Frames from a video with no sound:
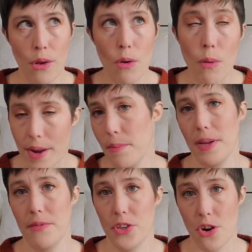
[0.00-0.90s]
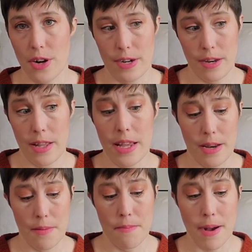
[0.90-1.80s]
quite a bit of yarn
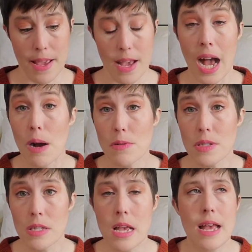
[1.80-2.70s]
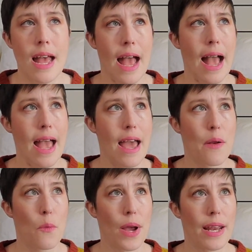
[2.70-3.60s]
in my house,
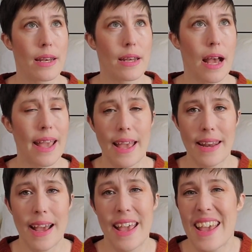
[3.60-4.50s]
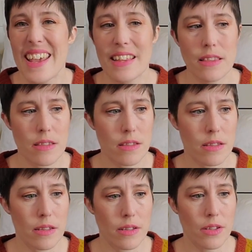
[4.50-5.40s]
and I hate
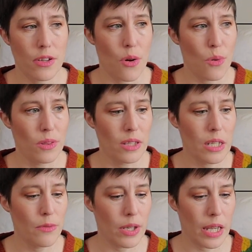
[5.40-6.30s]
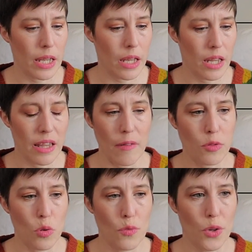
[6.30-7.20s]
leaving
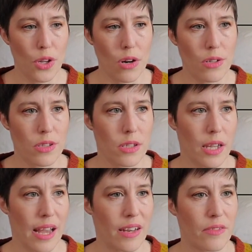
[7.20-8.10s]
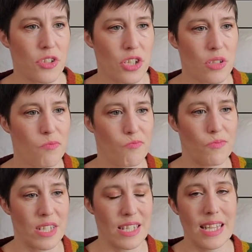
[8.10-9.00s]
leftover yarns to kind of just
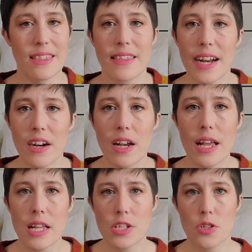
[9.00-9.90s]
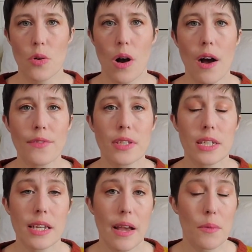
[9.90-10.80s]
sit there. So
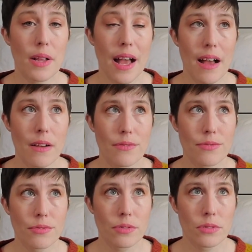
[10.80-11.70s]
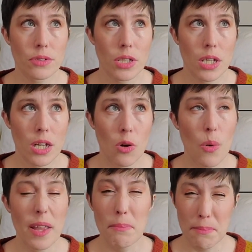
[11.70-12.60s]
often I will have
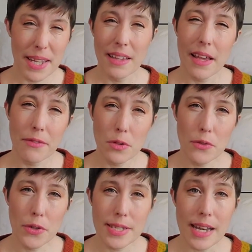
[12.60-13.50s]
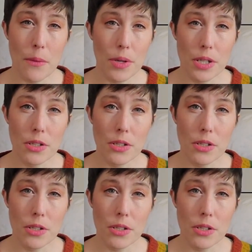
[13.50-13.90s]
quite big leftovers, and I want to